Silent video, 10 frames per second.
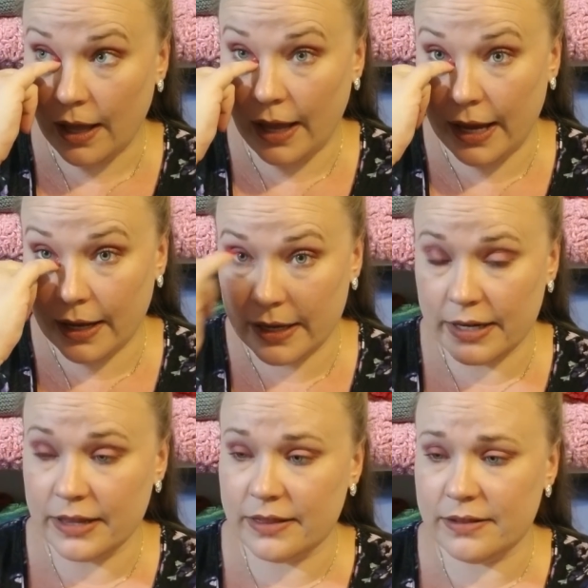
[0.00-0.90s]

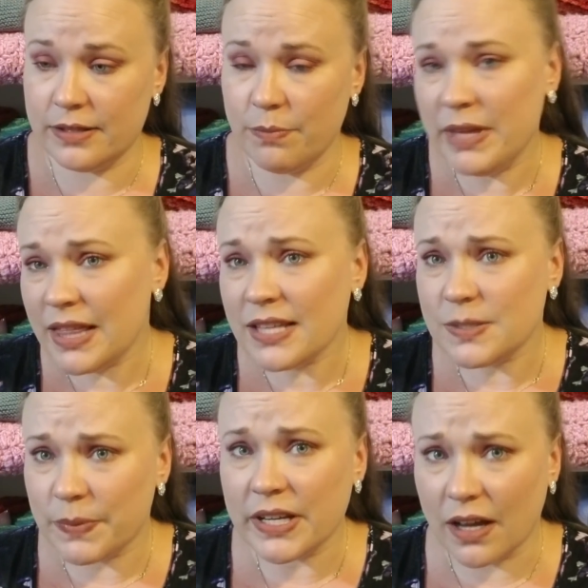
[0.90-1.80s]
And to me,
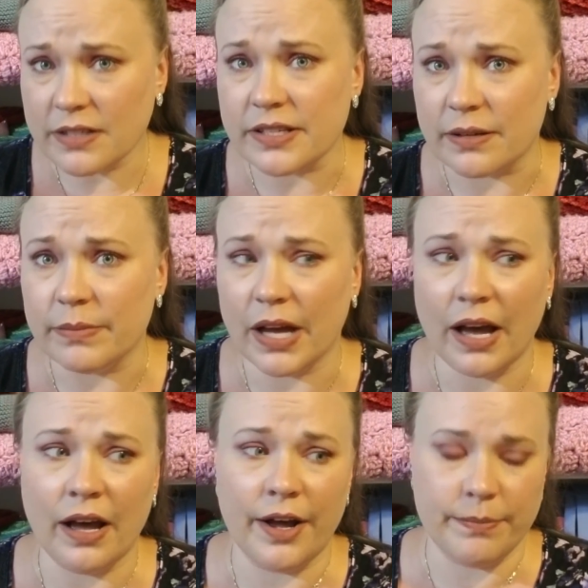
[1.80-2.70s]
that's pretty awesome.
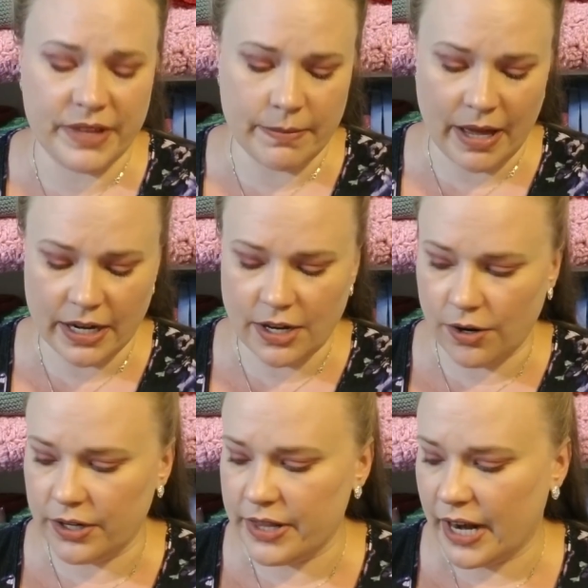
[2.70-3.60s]
The amount of
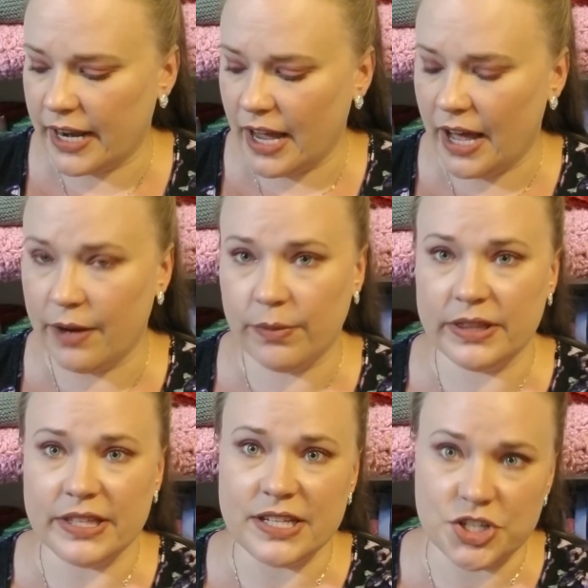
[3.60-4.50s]
yarn that I got
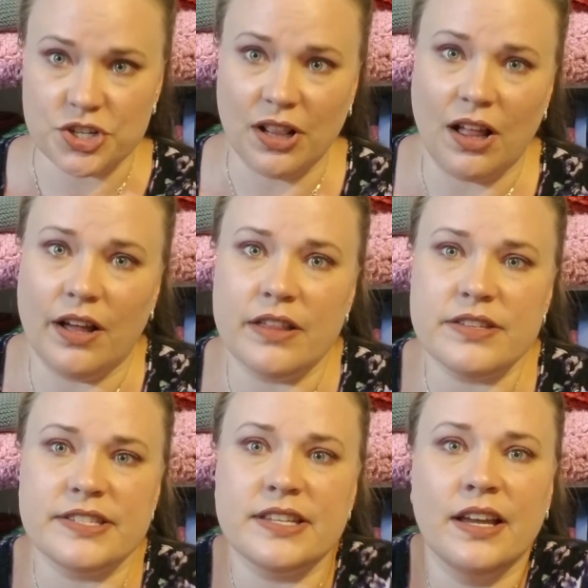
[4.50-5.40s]
with the
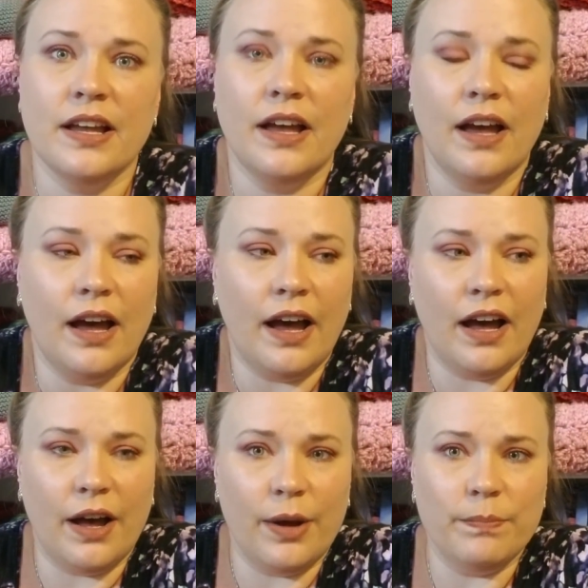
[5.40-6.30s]
dishcloths,
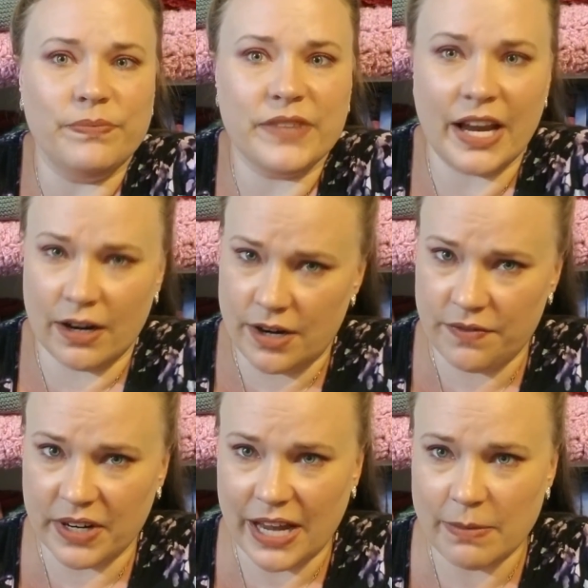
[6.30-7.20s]
Karen
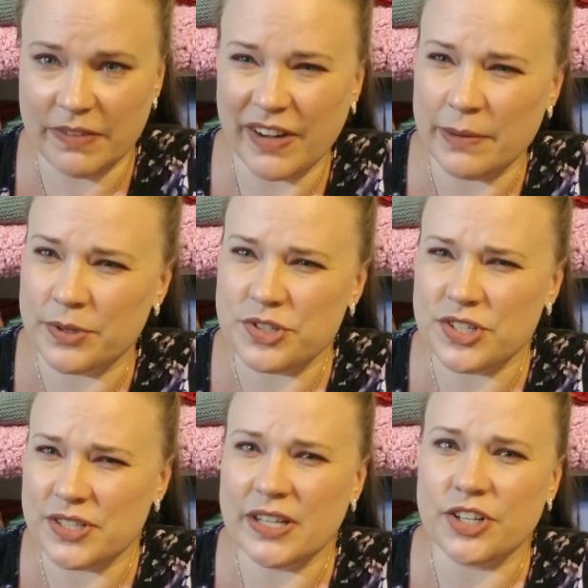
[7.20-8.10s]
over at KB Fibers
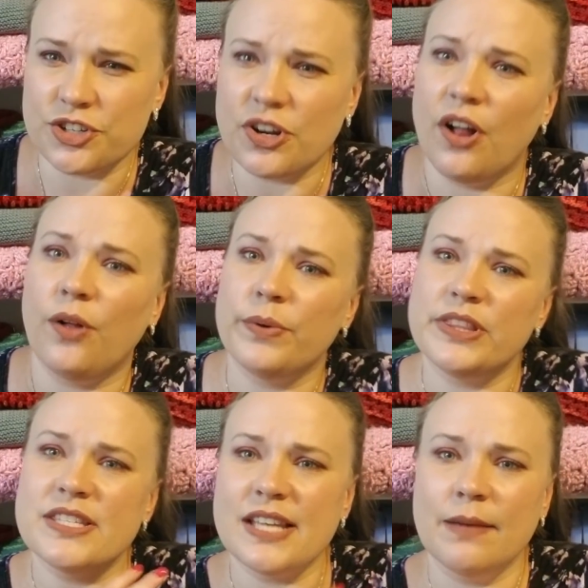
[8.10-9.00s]
just did a shawl
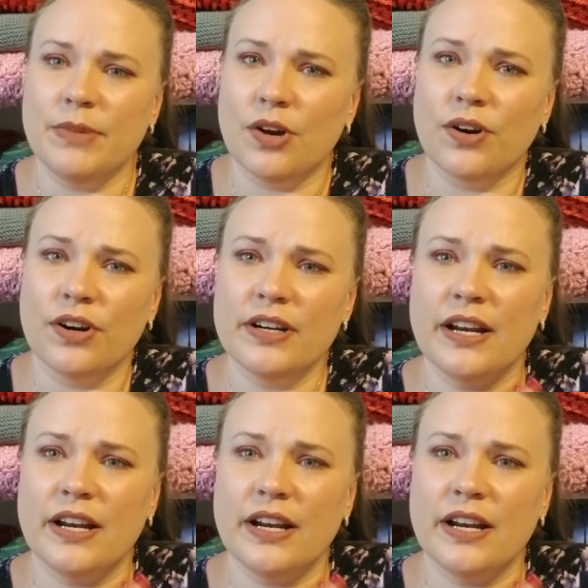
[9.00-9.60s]
with the same yarn.